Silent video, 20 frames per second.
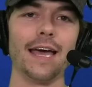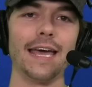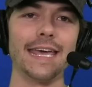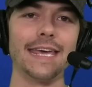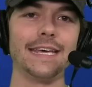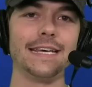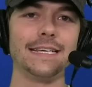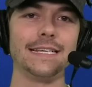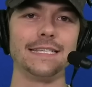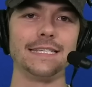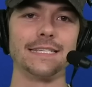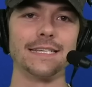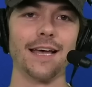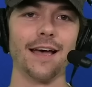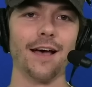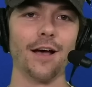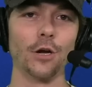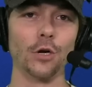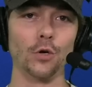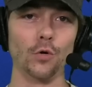is
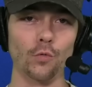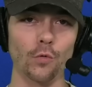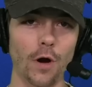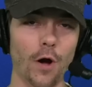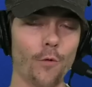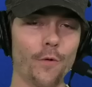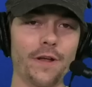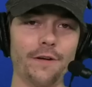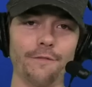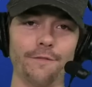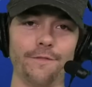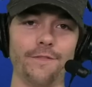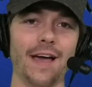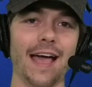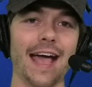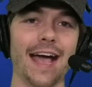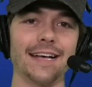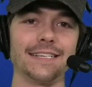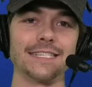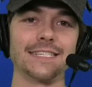growing
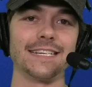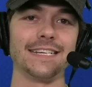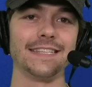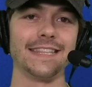fast,